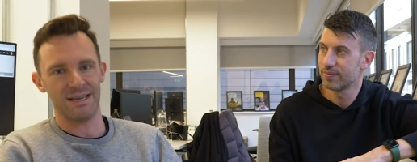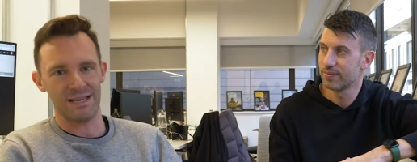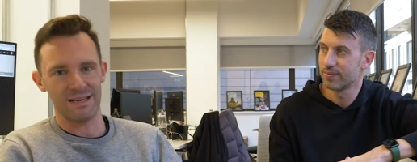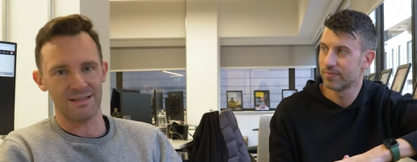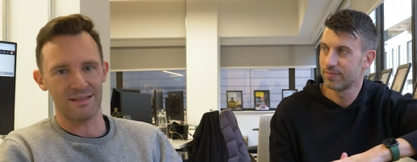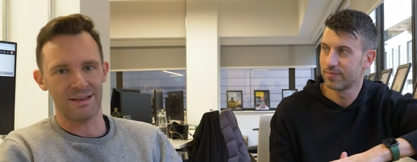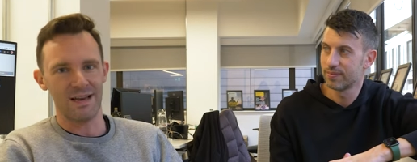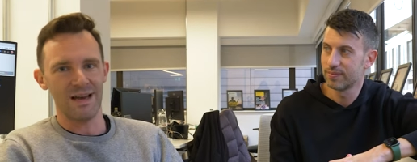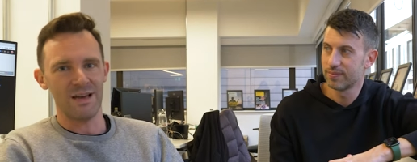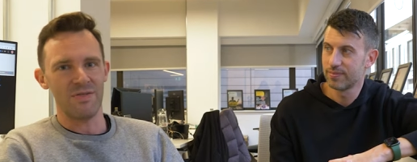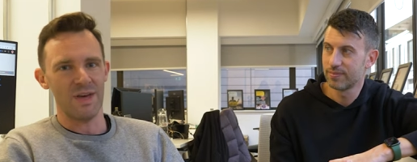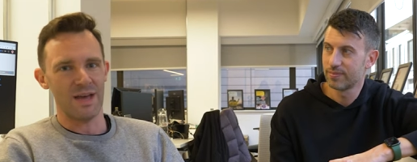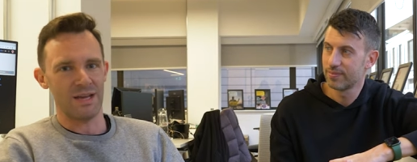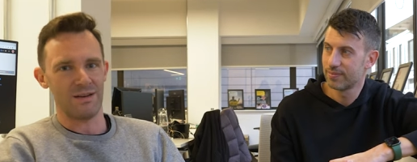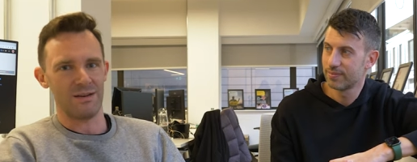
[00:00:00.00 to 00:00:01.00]
Speaker 1: years,
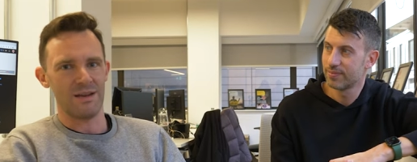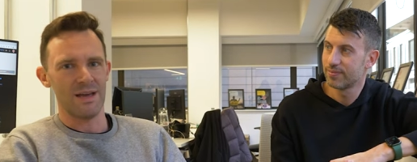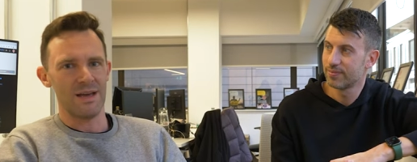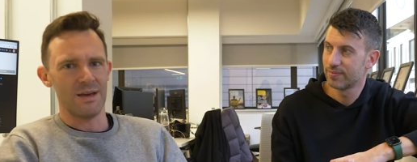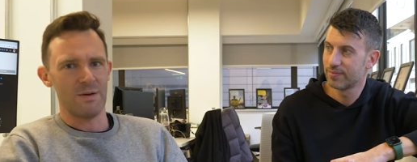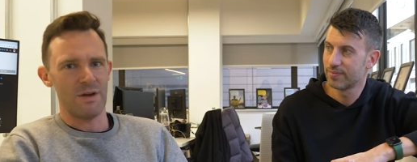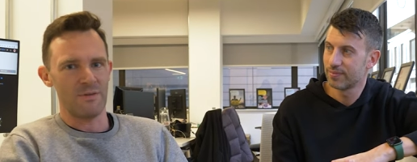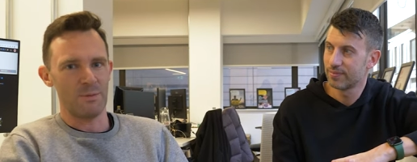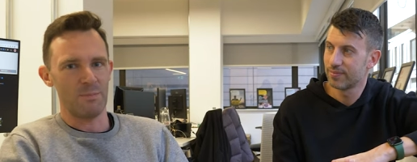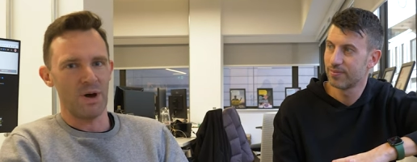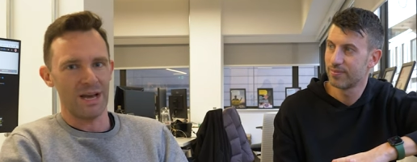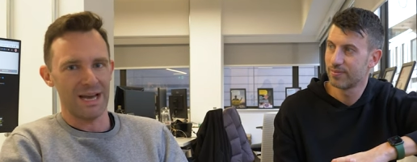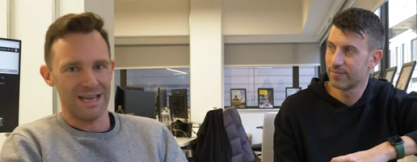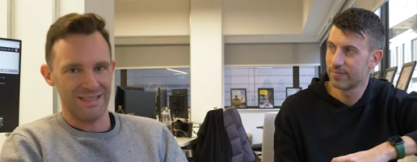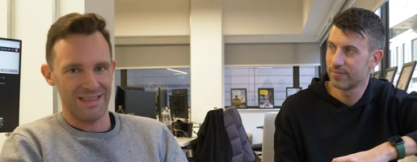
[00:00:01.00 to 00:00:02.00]
then if you
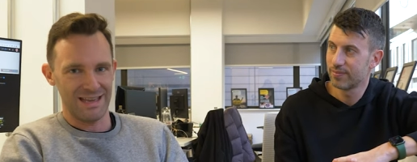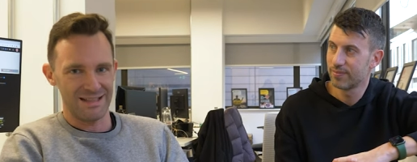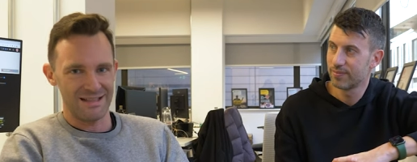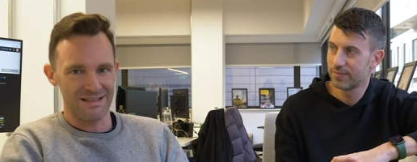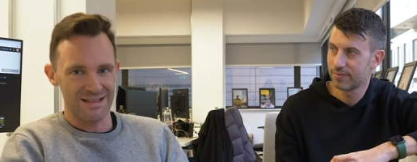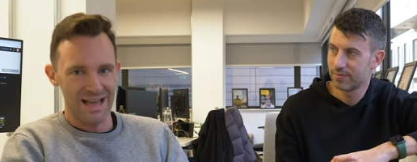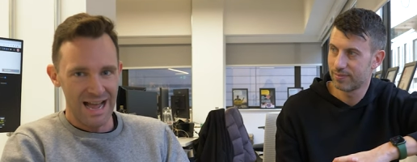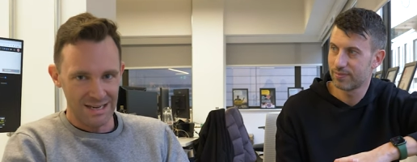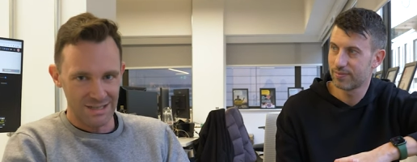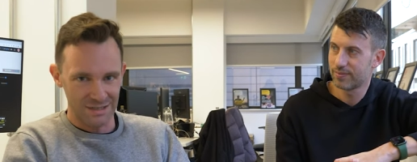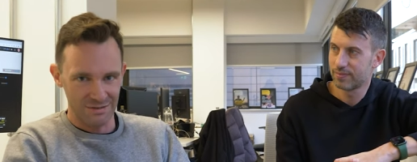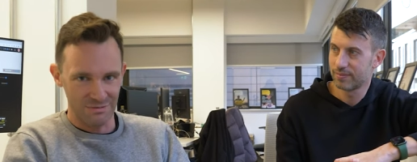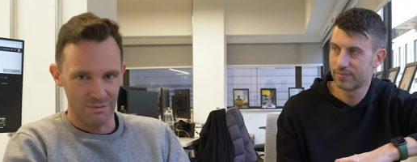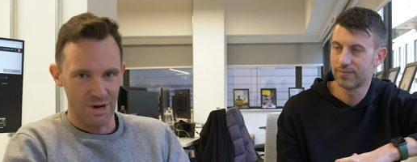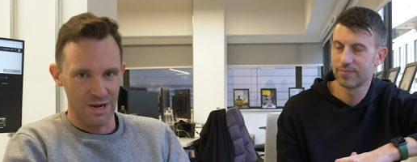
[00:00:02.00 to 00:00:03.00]
buy it at the
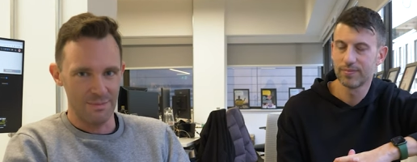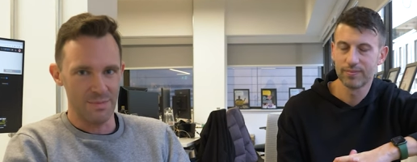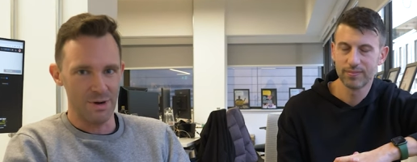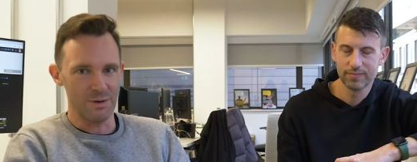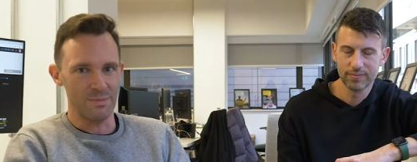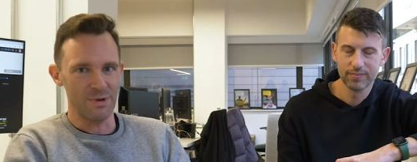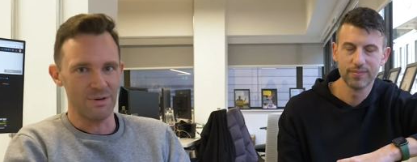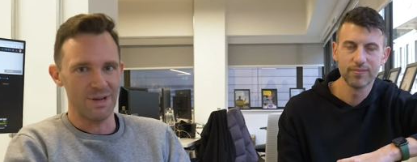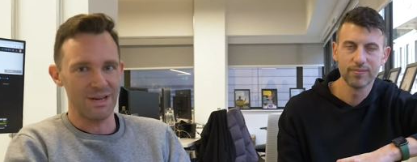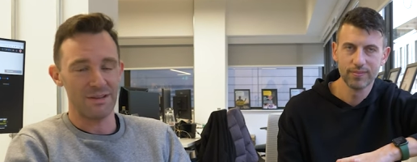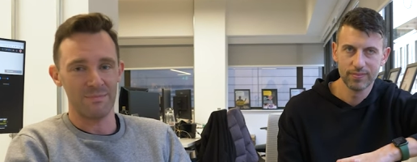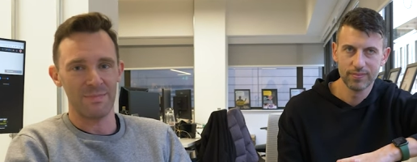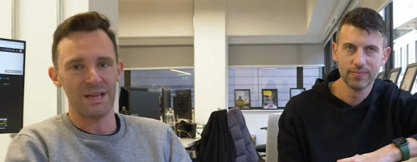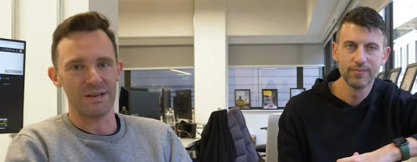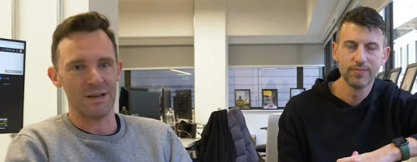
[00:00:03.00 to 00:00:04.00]
exact right moment, it
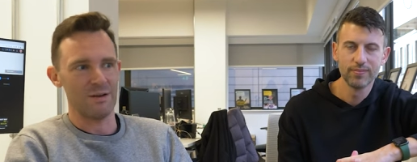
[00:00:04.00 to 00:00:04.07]
doesn't matter.